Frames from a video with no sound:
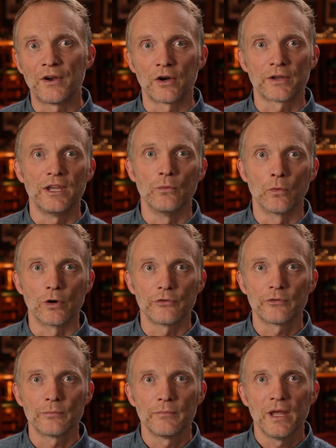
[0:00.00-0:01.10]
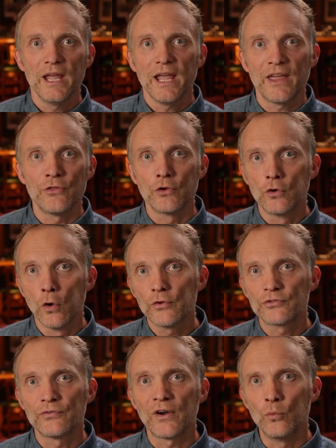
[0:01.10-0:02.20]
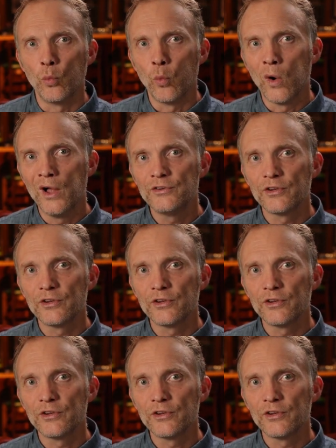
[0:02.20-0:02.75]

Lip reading: our keywords. And the goal is to find 1 to